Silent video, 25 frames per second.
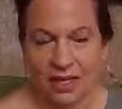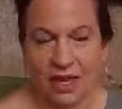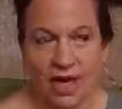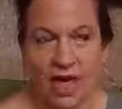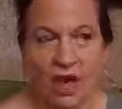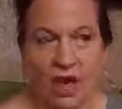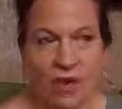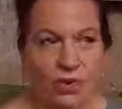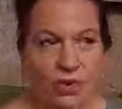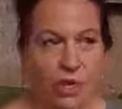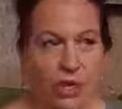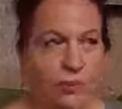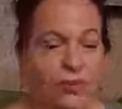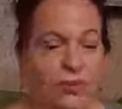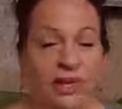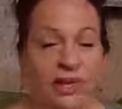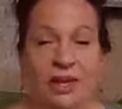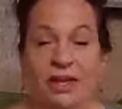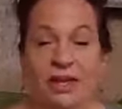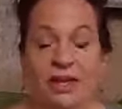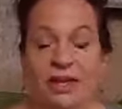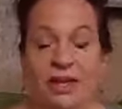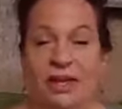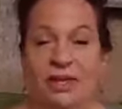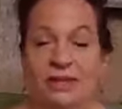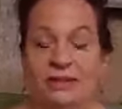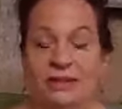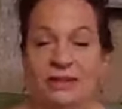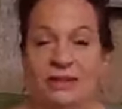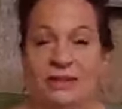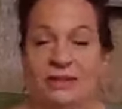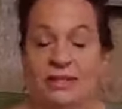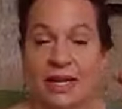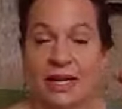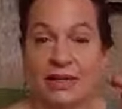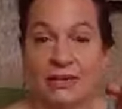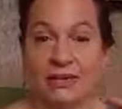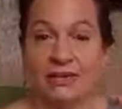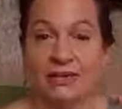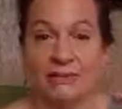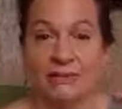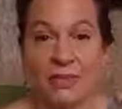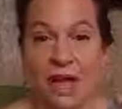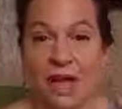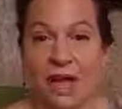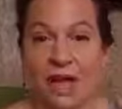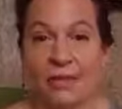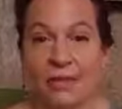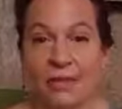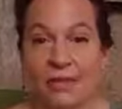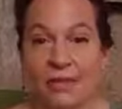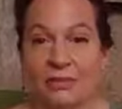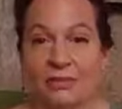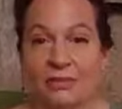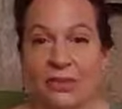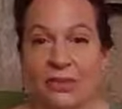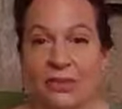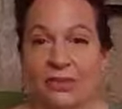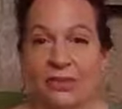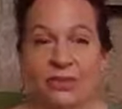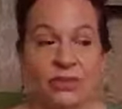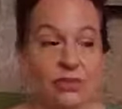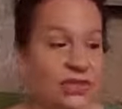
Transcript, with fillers: I want to be like dead smack in the middle